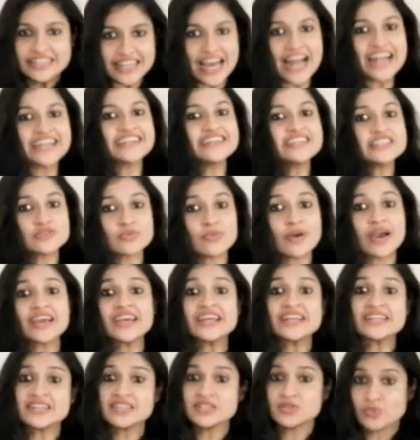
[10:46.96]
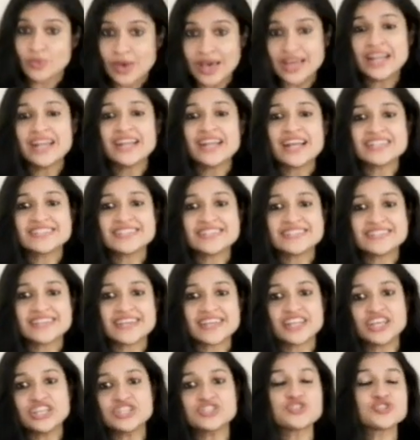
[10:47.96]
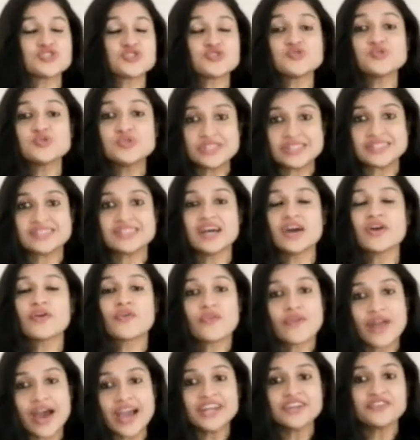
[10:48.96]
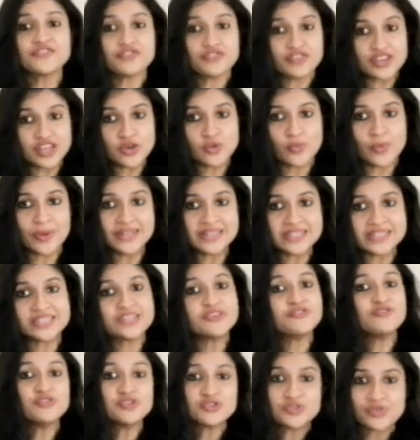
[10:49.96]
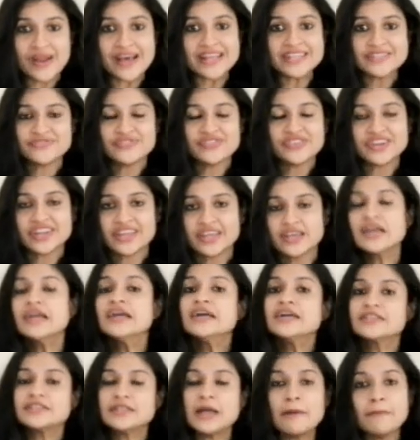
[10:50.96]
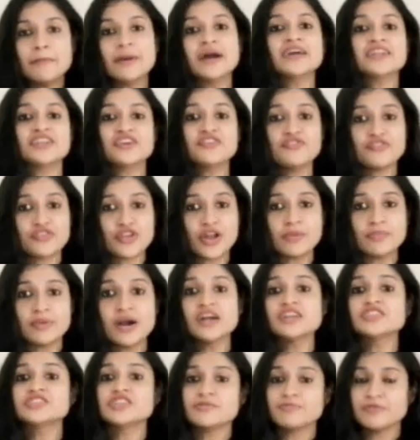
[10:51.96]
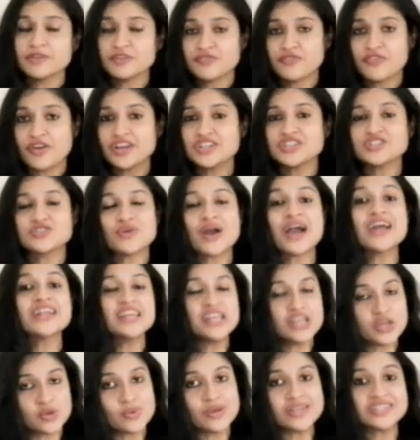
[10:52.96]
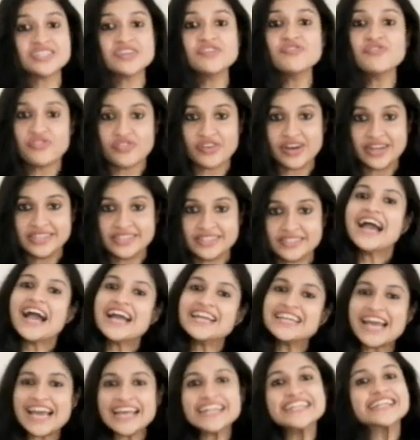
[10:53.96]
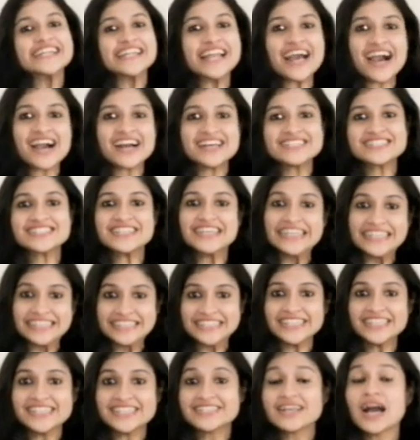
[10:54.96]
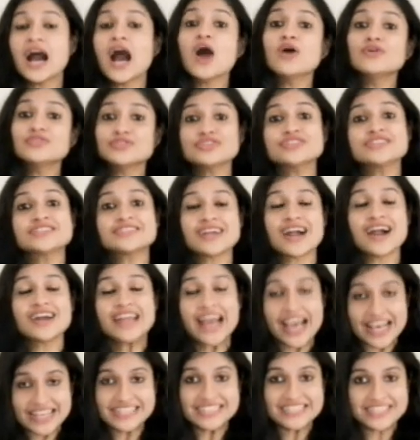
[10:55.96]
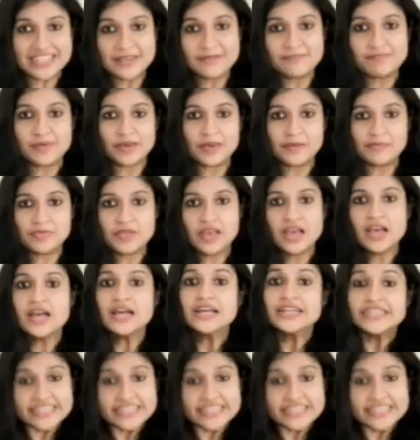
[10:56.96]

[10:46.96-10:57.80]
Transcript: That is why it is very necessary to choose the right frequency for transferring the money from a debit fund to an equity fund. And at last, it is how to start STP.